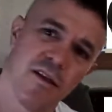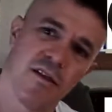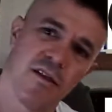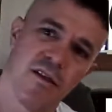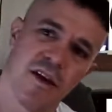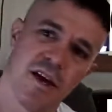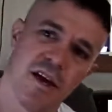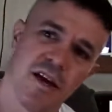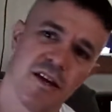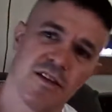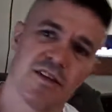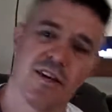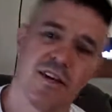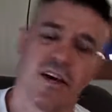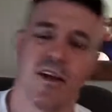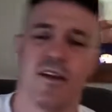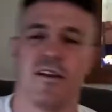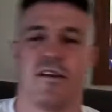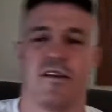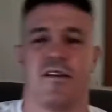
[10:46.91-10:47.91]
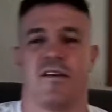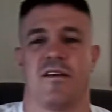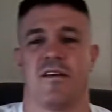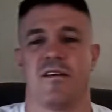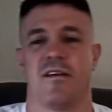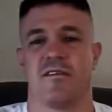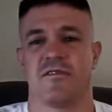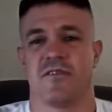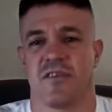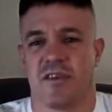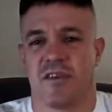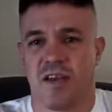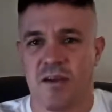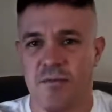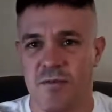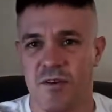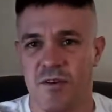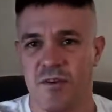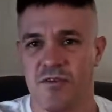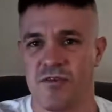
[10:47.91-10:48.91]
the heat in to keep
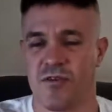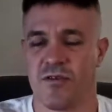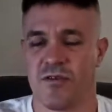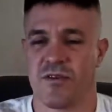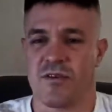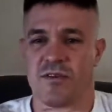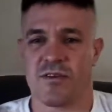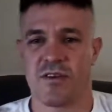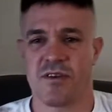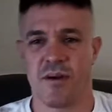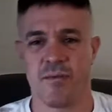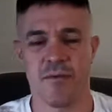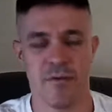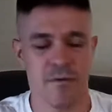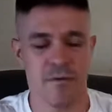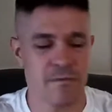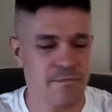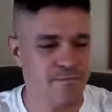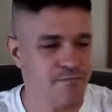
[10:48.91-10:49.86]
your joints supple.